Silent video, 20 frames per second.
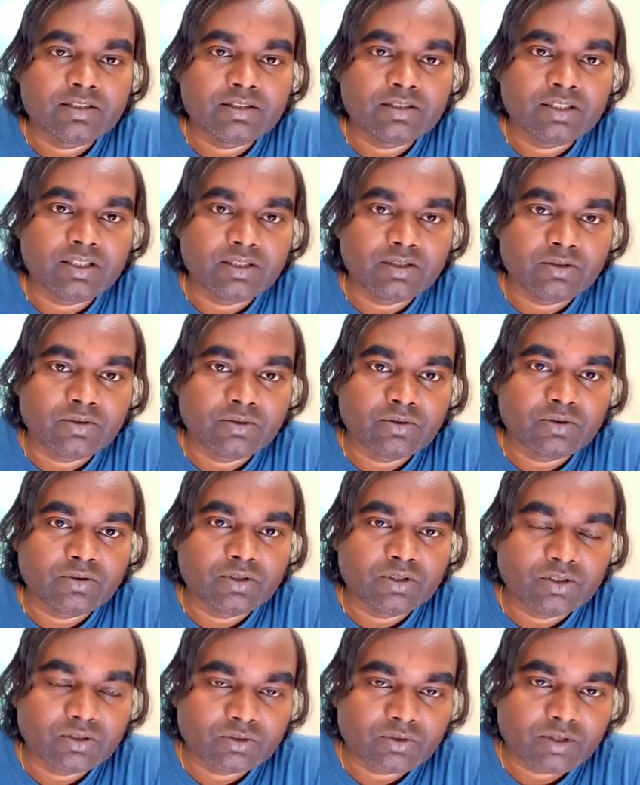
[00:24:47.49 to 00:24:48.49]
z2
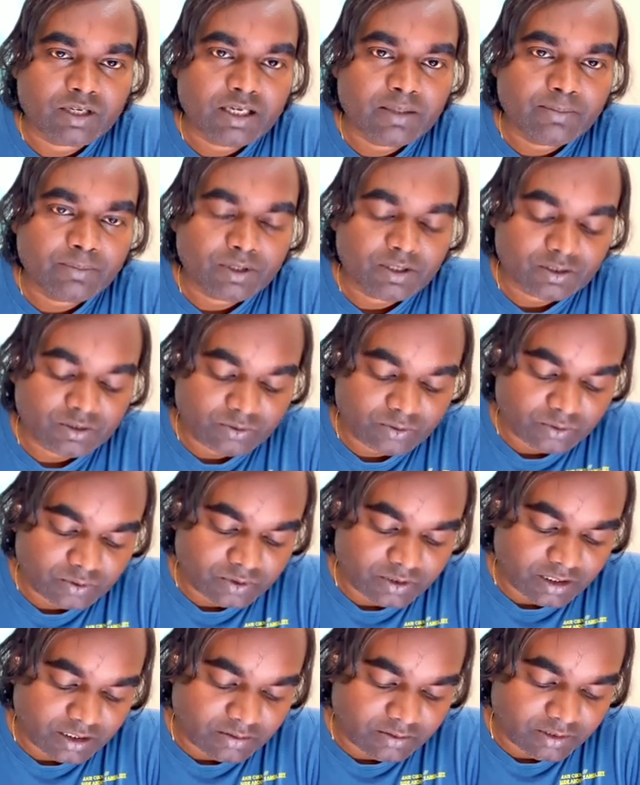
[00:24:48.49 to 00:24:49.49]
square plus 2
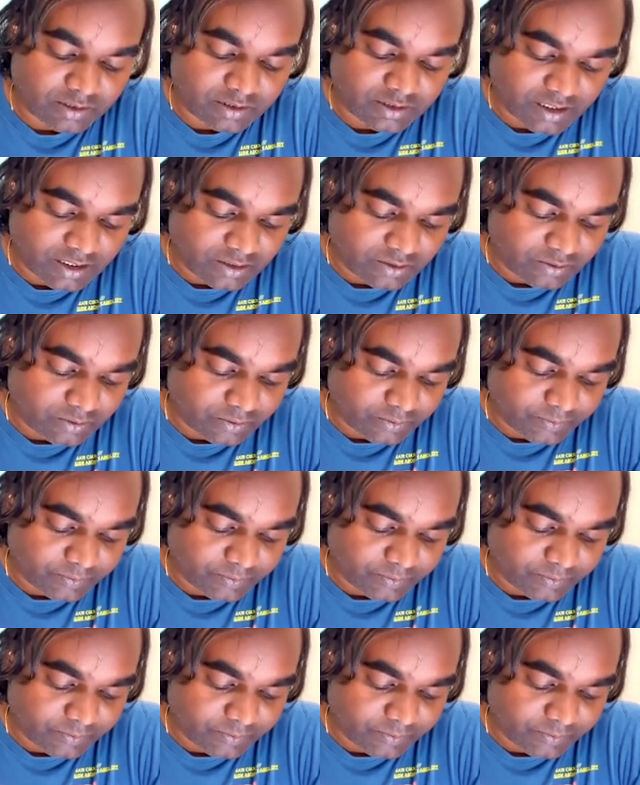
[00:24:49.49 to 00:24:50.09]
z1 z2.